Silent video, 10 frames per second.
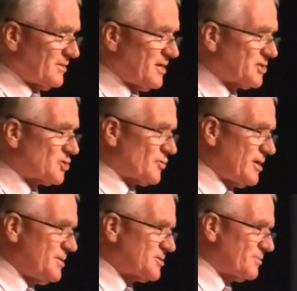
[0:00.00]
the
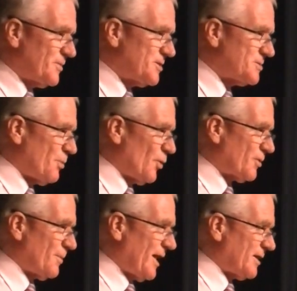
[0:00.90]
extremism that has
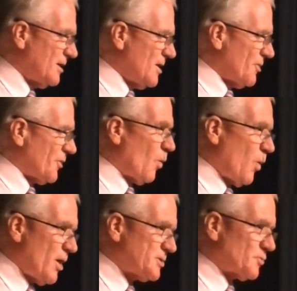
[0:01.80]
brought about the
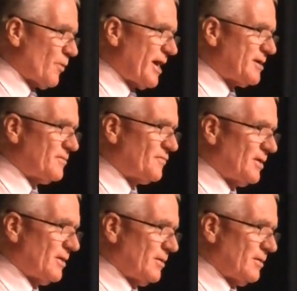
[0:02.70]
worst rate of
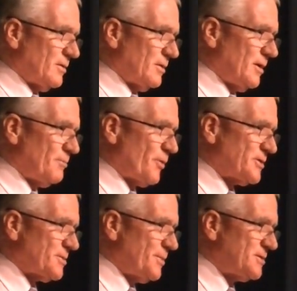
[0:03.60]

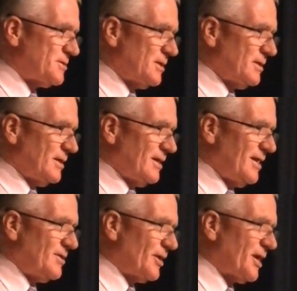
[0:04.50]
imprisonment
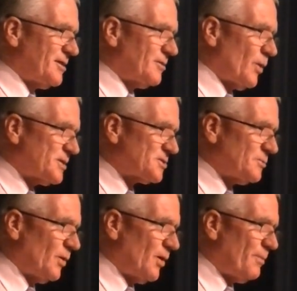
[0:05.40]
in not only the
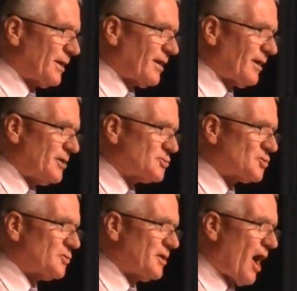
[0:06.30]
Western world but close
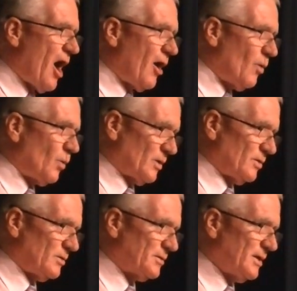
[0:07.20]
to the whole
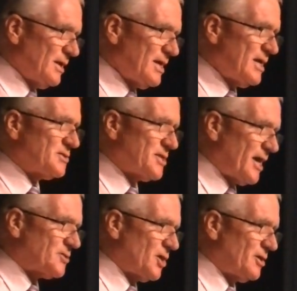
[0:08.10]
world is
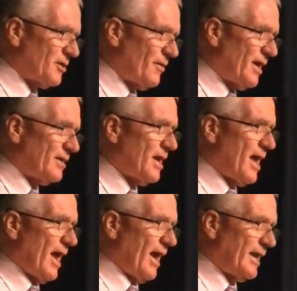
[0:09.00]
now turning around,
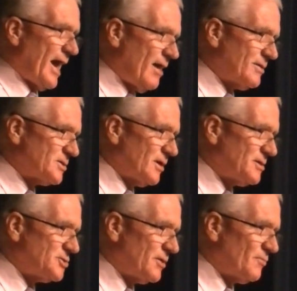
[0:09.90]
and our
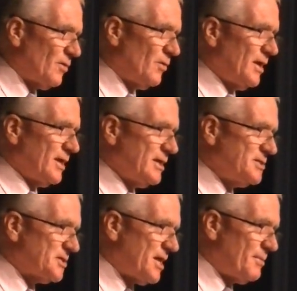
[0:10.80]
Attorney General
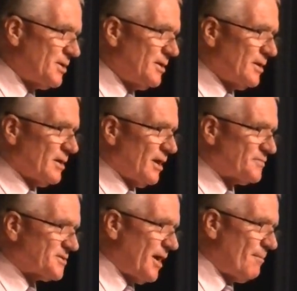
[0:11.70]
is enamoured
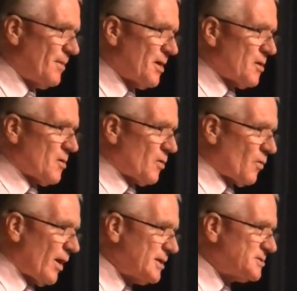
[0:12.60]
of some
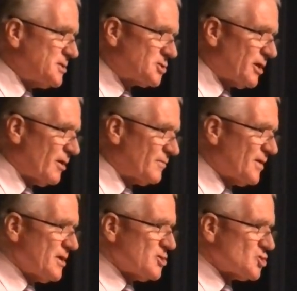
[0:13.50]
crazy sheriff
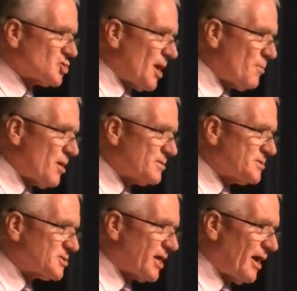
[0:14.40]
somewhere in
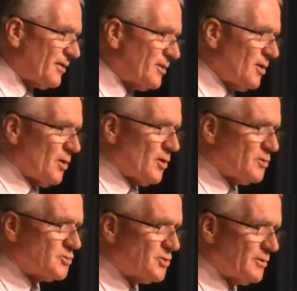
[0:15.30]
the south
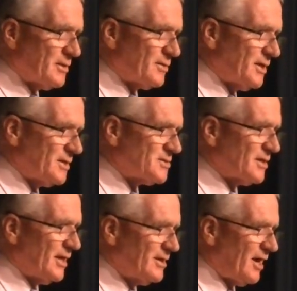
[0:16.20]
who's doing things
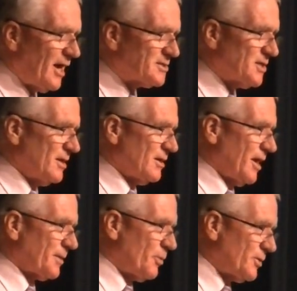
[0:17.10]
that he likes,
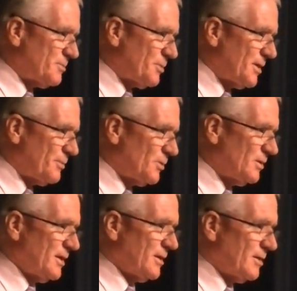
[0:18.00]
like putting
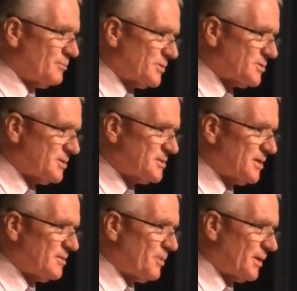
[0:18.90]
people and prisoners
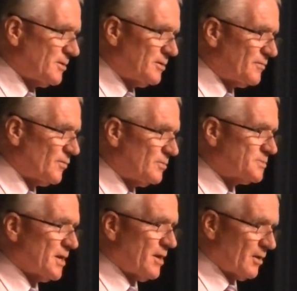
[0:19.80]
in pink
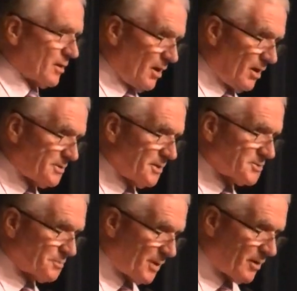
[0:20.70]
uniforms. God
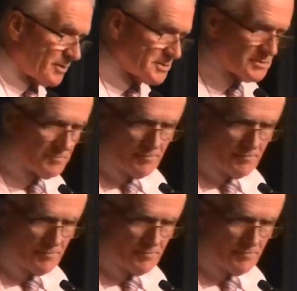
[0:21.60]
spare us.